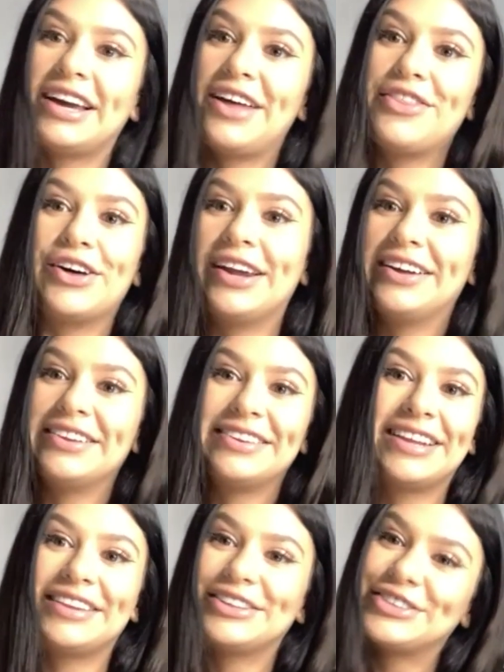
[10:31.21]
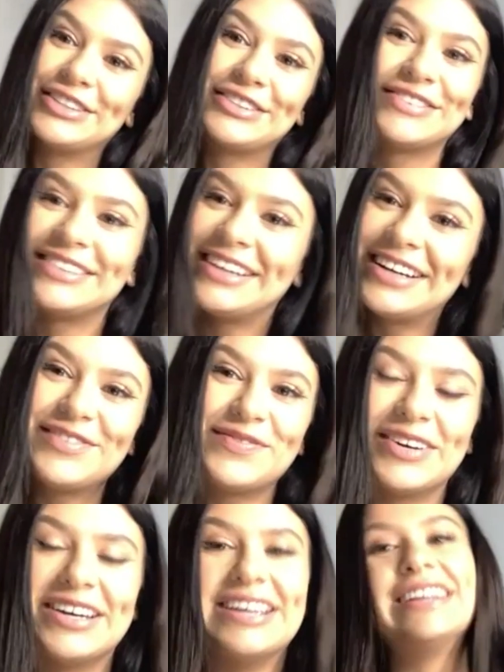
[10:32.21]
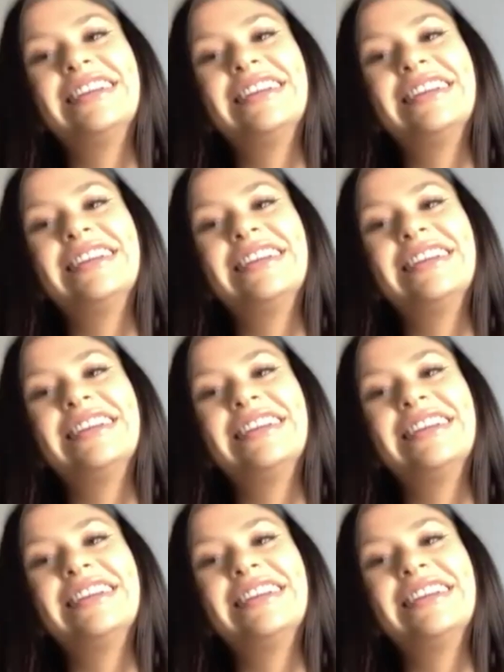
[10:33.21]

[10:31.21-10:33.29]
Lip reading: I thought that the trust was there, but